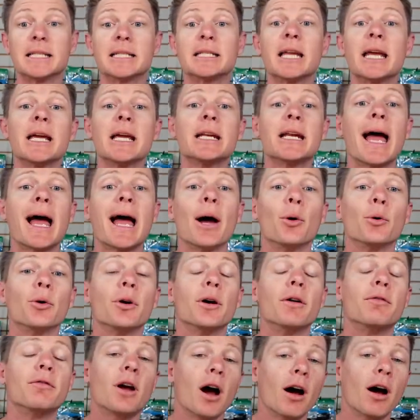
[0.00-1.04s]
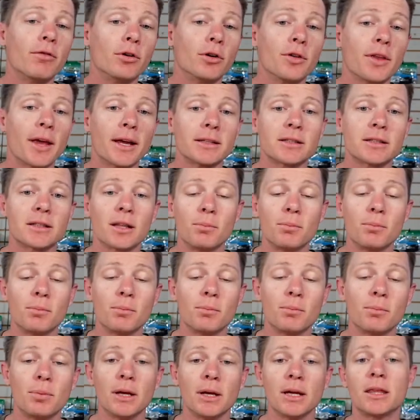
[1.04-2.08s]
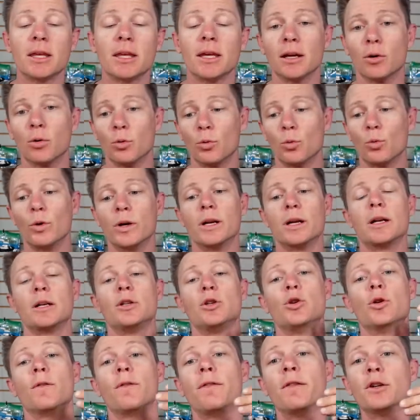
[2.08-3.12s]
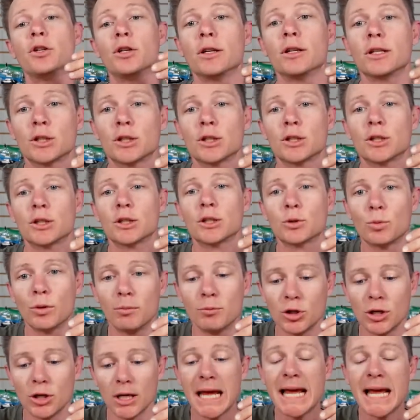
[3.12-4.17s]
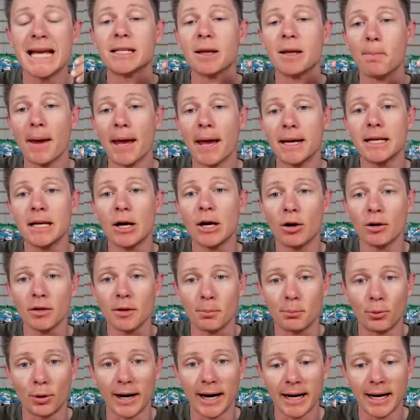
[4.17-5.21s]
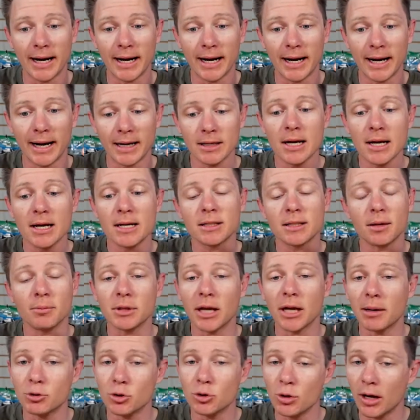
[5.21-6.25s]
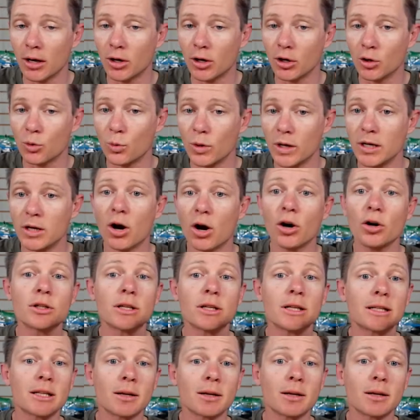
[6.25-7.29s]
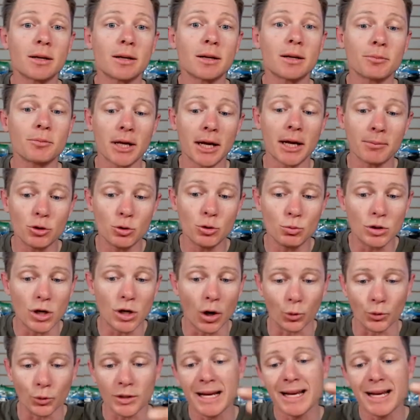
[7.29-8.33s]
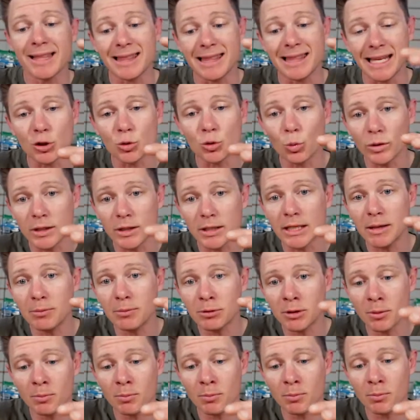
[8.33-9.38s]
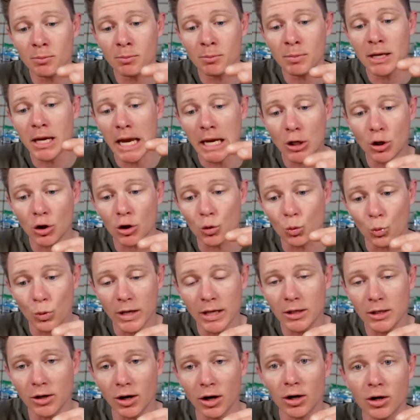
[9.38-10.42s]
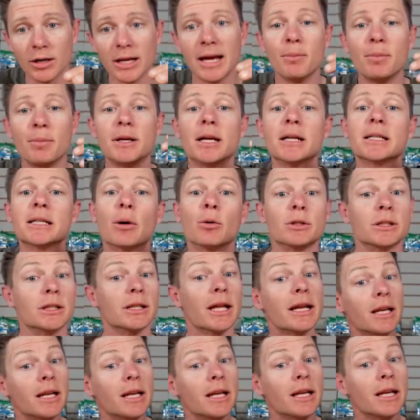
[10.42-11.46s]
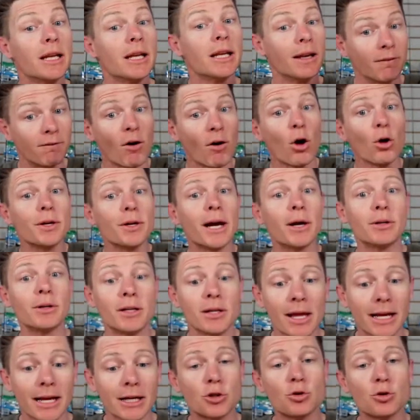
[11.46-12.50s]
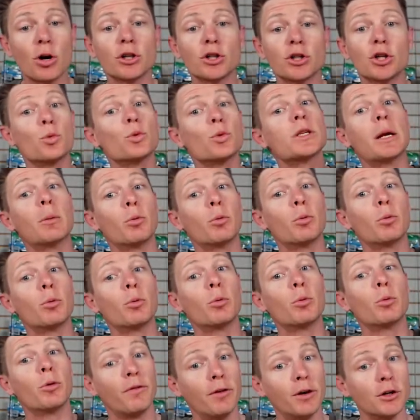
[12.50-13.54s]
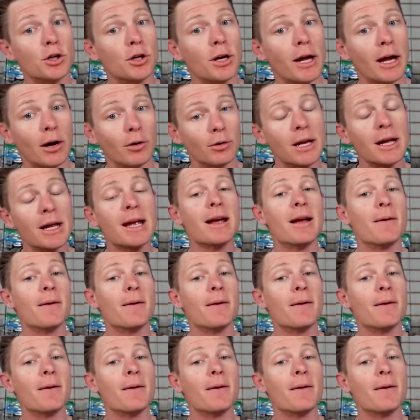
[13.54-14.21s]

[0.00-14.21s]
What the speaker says: Stayed out of cover. It's the big thing. When you're fishing a swim jig, depending on the brand, sometimes you get good weeds and sometimes you don't. This one seemed to good weed guard because I was letting it fall down into that structure and was able to fish it.